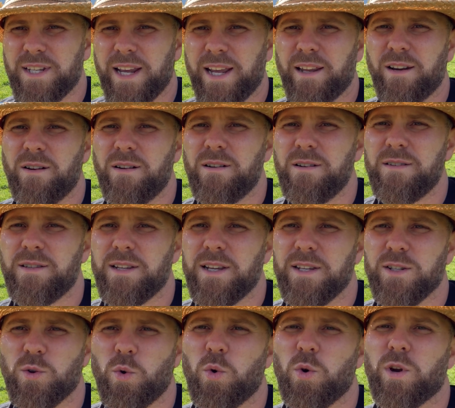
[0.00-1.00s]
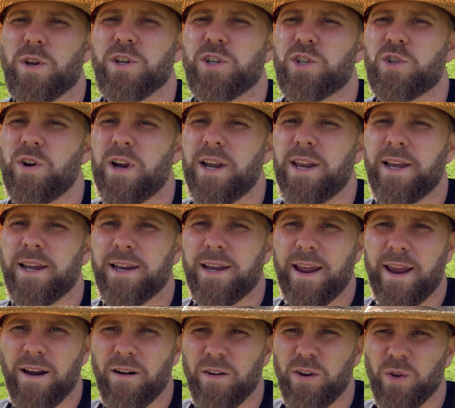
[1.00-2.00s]
Sanders is orchestrating an
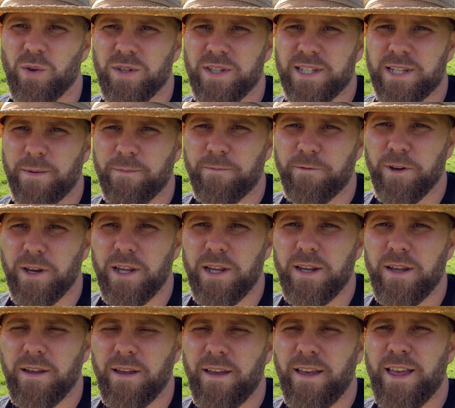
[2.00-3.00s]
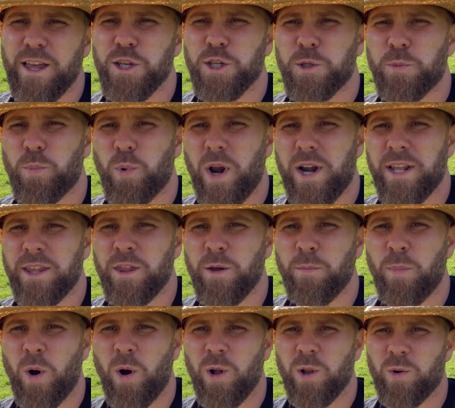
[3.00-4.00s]
aerial symphony, spreading the
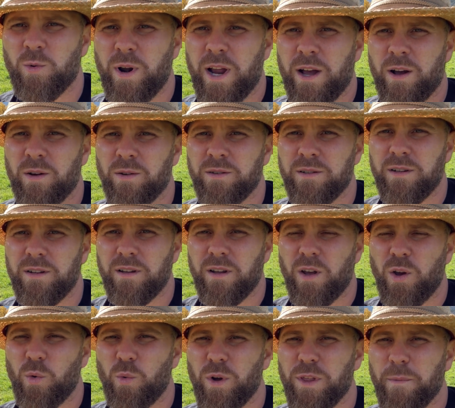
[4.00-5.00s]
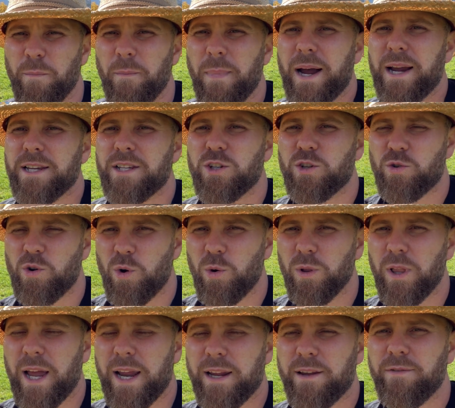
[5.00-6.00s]
ball around with
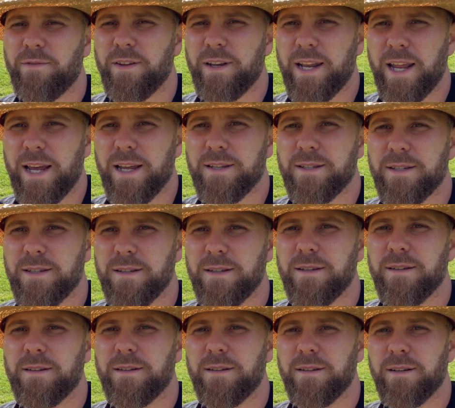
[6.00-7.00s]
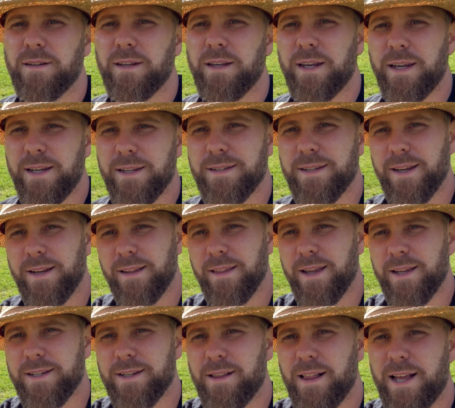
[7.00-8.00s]
maestro-like finesse. He said he
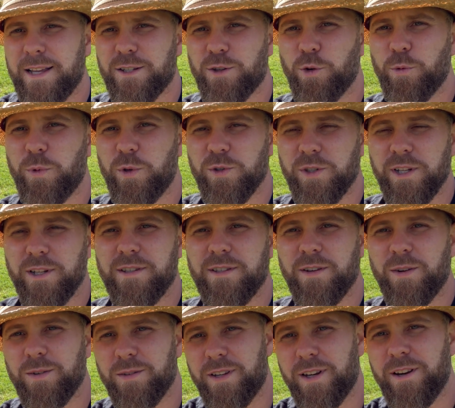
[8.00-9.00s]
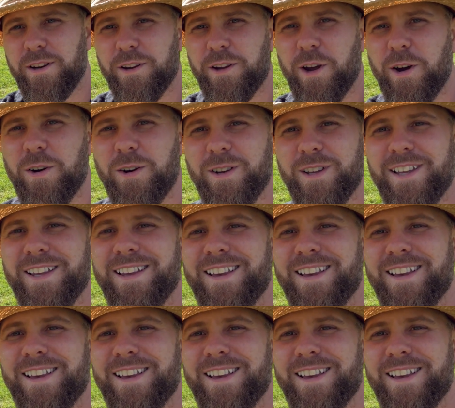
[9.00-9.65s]
likes classical music, so there you go.